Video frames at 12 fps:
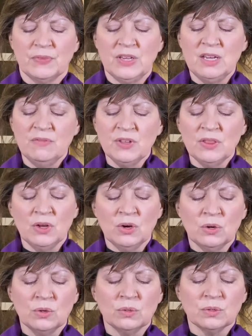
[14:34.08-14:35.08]
Even
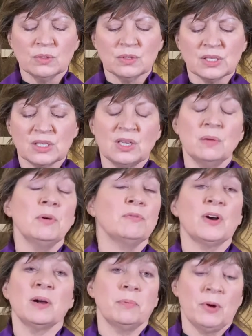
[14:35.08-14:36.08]
though some
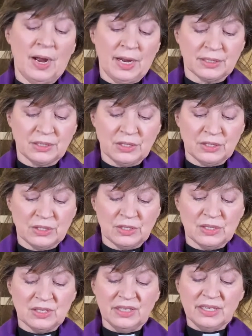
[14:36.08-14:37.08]
of our
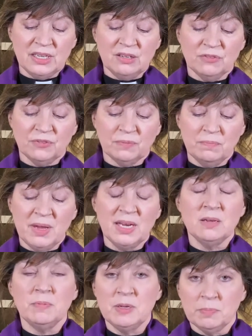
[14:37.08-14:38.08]
practices leave
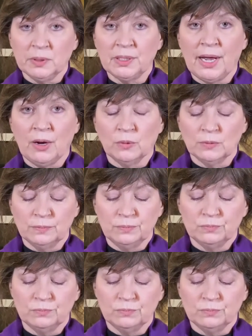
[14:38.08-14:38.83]
many people out,